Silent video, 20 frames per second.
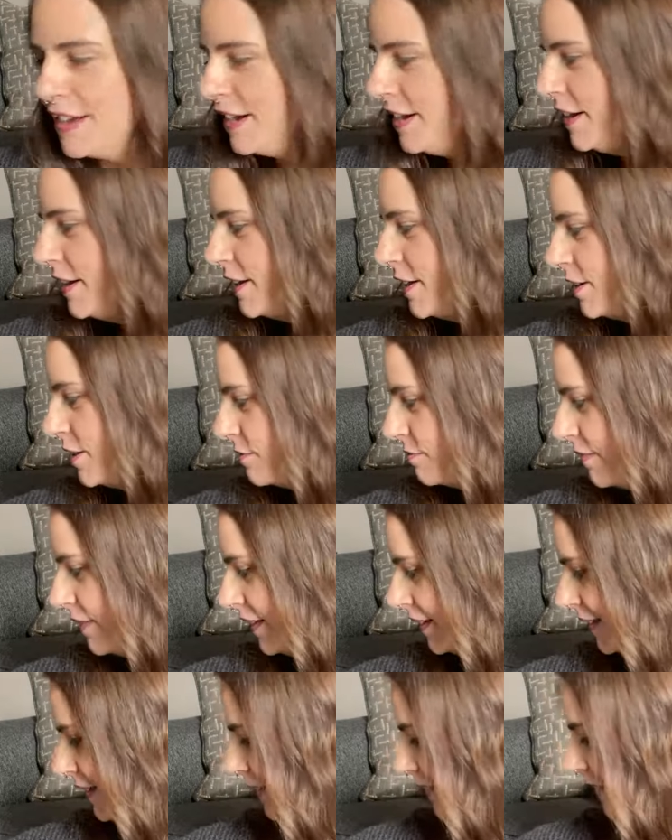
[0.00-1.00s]
Uh,
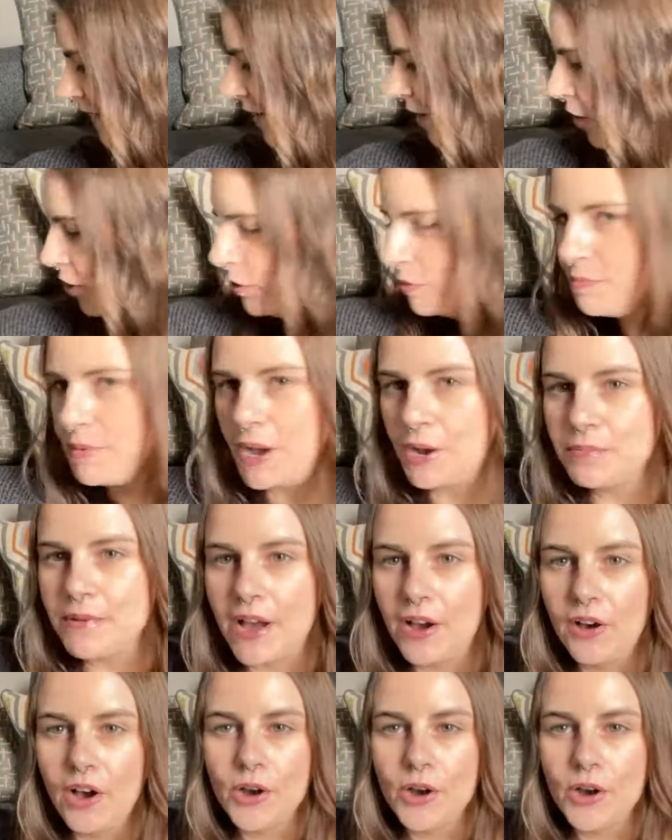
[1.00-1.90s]
oh, Bell Bell.